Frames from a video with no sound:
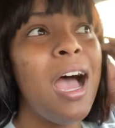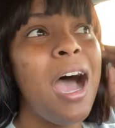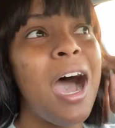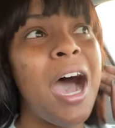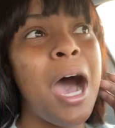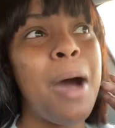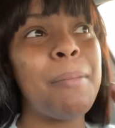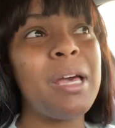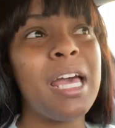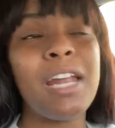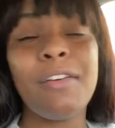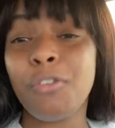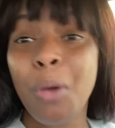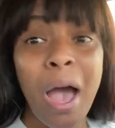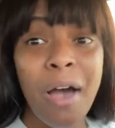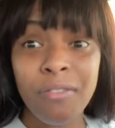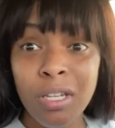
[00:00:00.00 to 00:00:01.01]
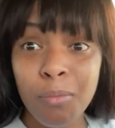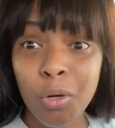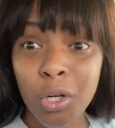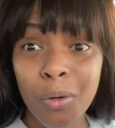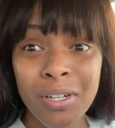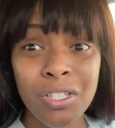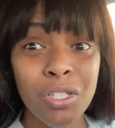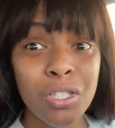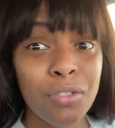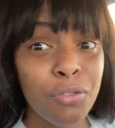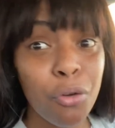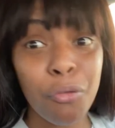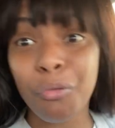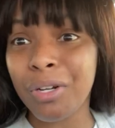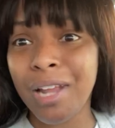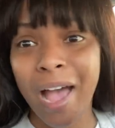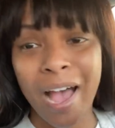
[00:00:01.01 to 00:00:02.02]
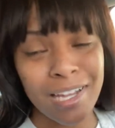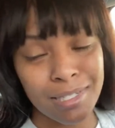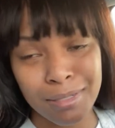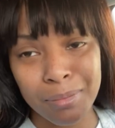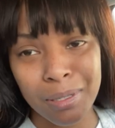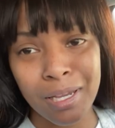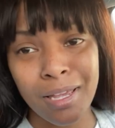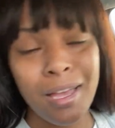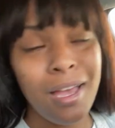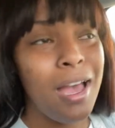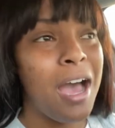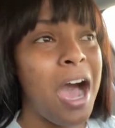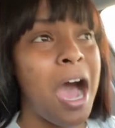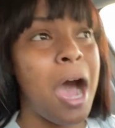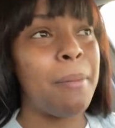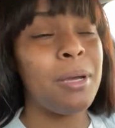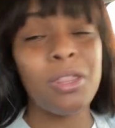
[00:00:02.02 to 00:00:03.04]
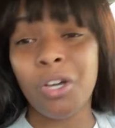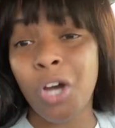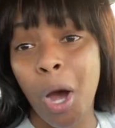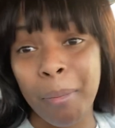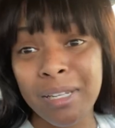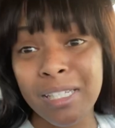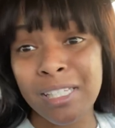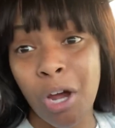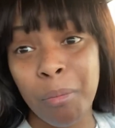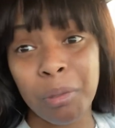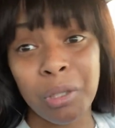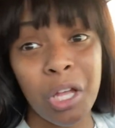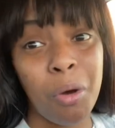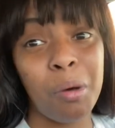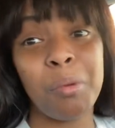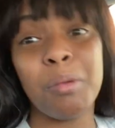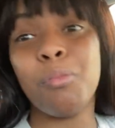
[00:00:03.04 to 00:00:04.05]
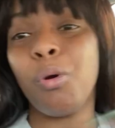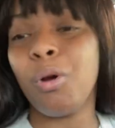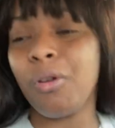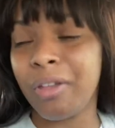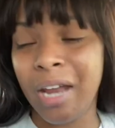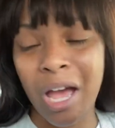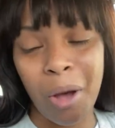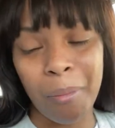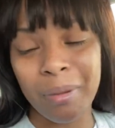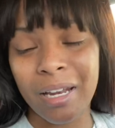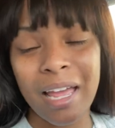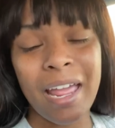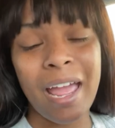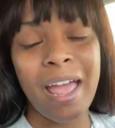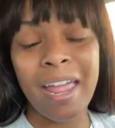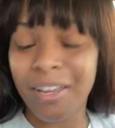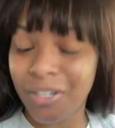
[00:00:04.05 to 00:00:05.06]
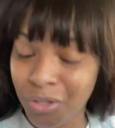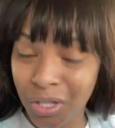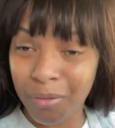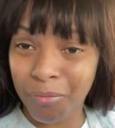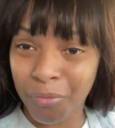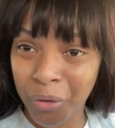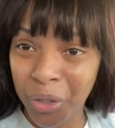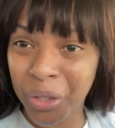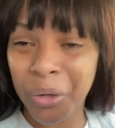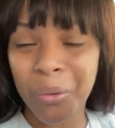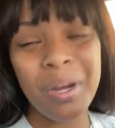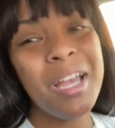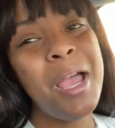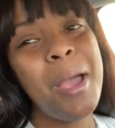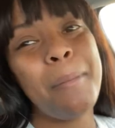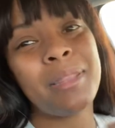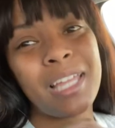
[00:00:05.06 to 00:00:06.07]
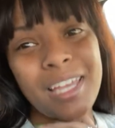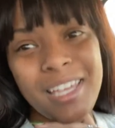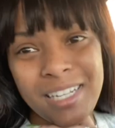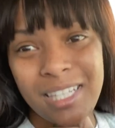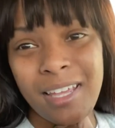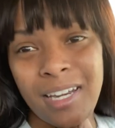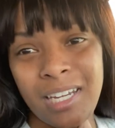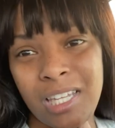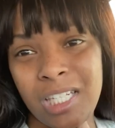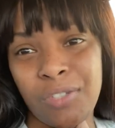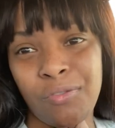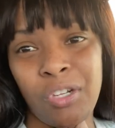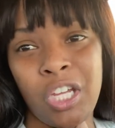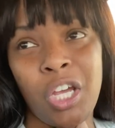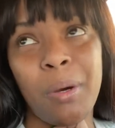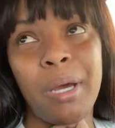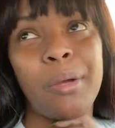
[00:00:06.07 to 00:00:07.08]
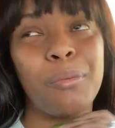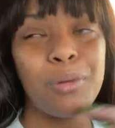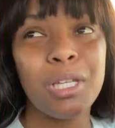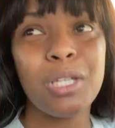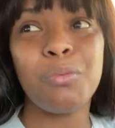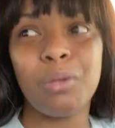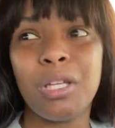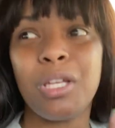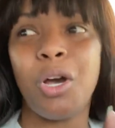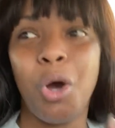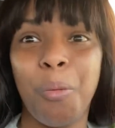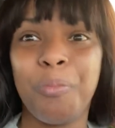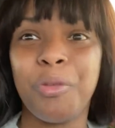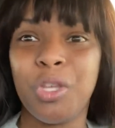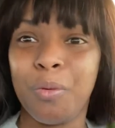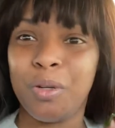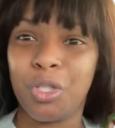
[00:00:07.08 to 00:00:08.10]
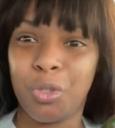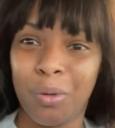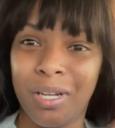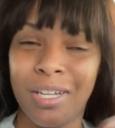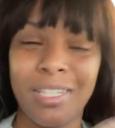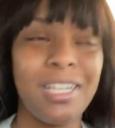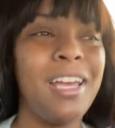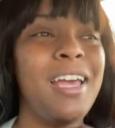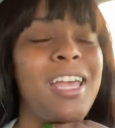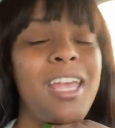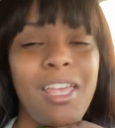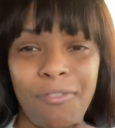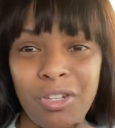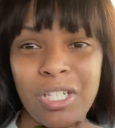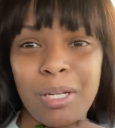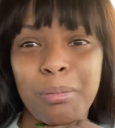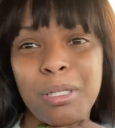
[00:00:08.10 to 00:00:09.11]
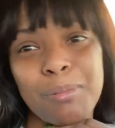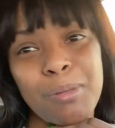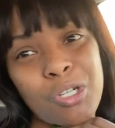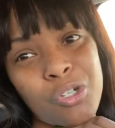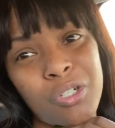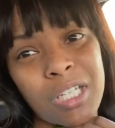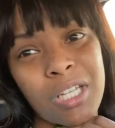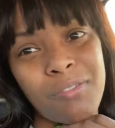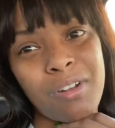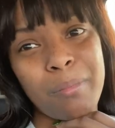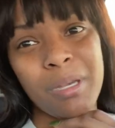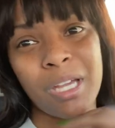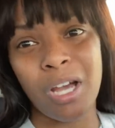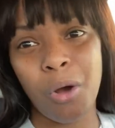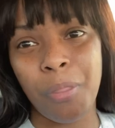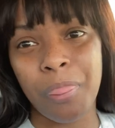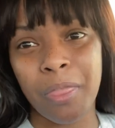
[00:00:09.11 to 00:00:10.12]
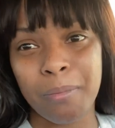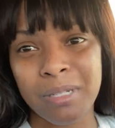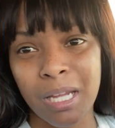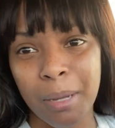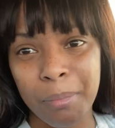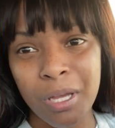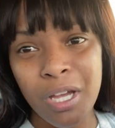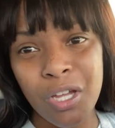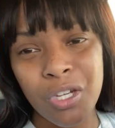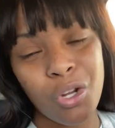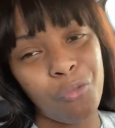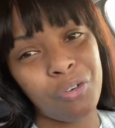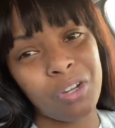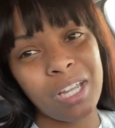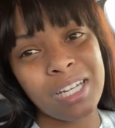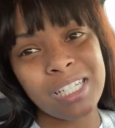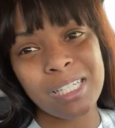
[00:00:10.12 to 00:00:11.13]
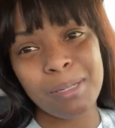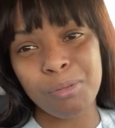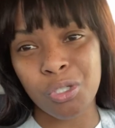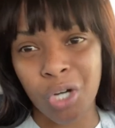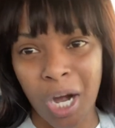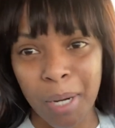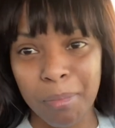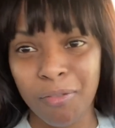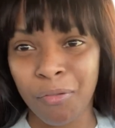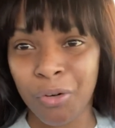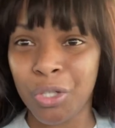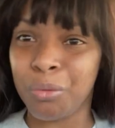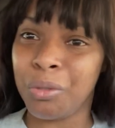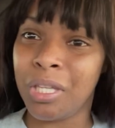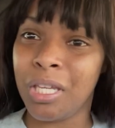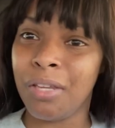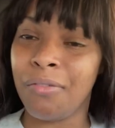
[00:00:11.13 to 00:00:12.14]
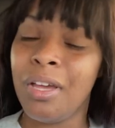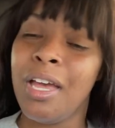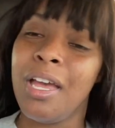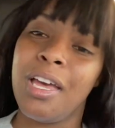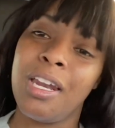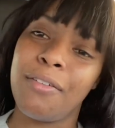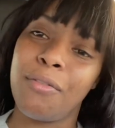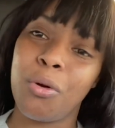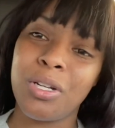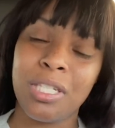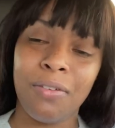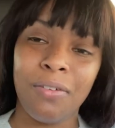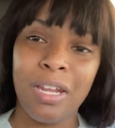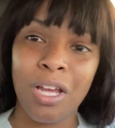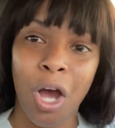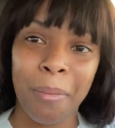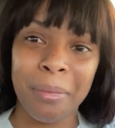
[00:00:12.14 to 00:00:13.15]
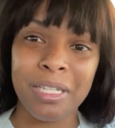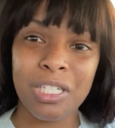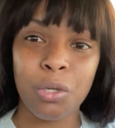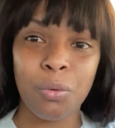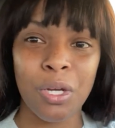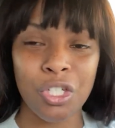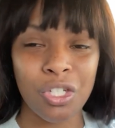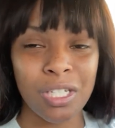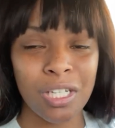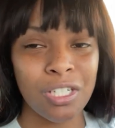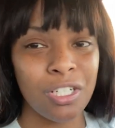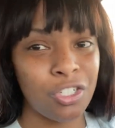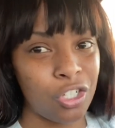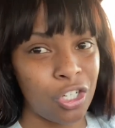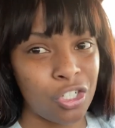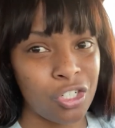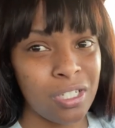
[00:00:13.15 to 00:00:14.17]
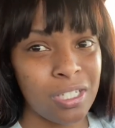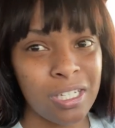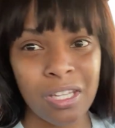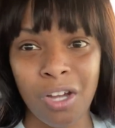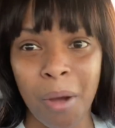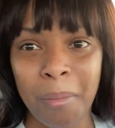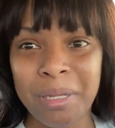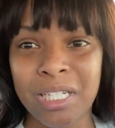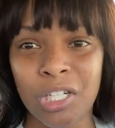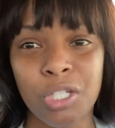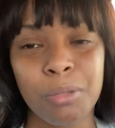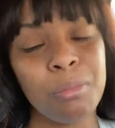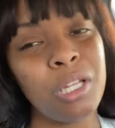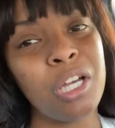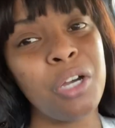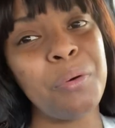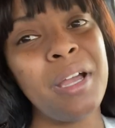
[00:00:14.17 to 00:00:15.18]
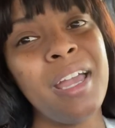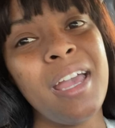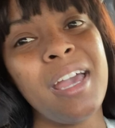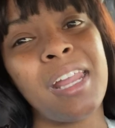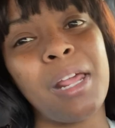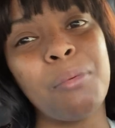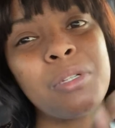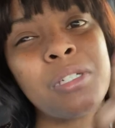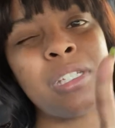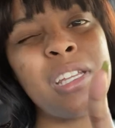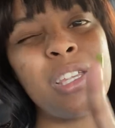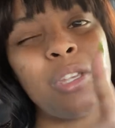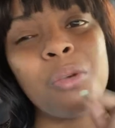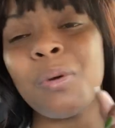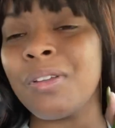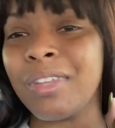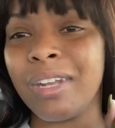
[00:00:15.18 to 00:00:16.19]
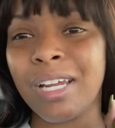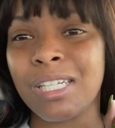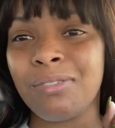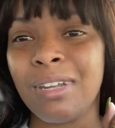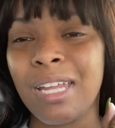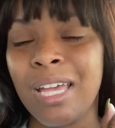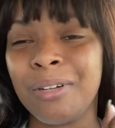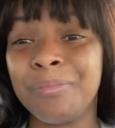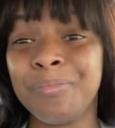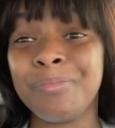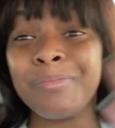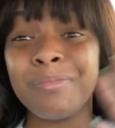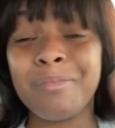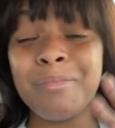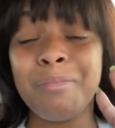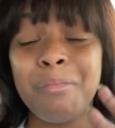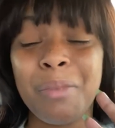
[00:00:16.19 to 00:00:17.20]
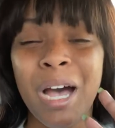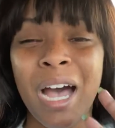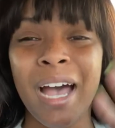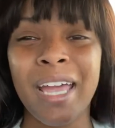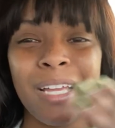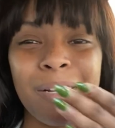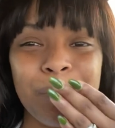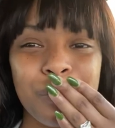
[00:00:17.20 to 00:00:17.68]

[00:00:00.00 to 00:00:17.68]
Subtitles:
And if you have any more questions, feel free to ask me in the comments down below. I'll be more than happy to answer them for you. But that is the end of this video. I really, really hope that you enjoyed it. If you did, please make sure to give it a big old thumbs up. Don't forget to subscribe before you leave. And of course, leave any comments, questions, and suggestions in the comment section below. And I will see you in the next video. Bye.